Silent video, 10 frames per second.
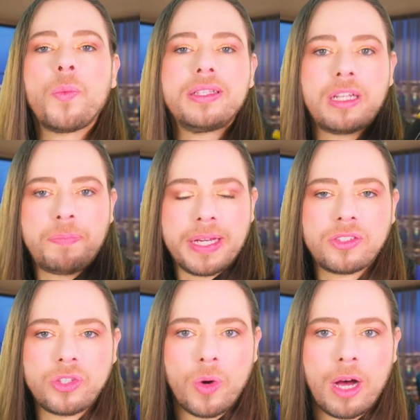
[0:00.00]
one that
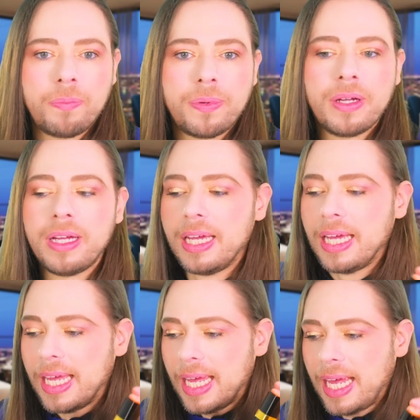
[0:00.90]
picks you up.
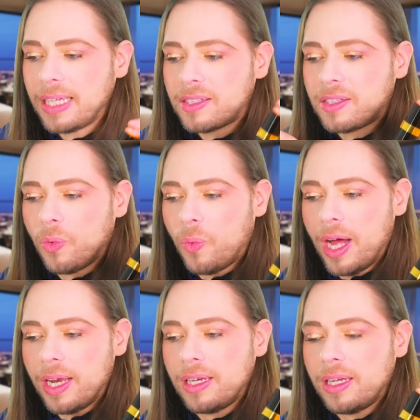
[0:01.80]
It's the
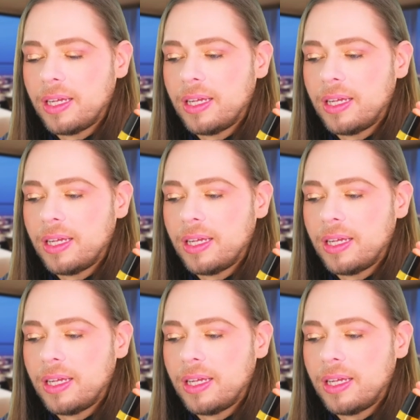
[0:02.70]
one.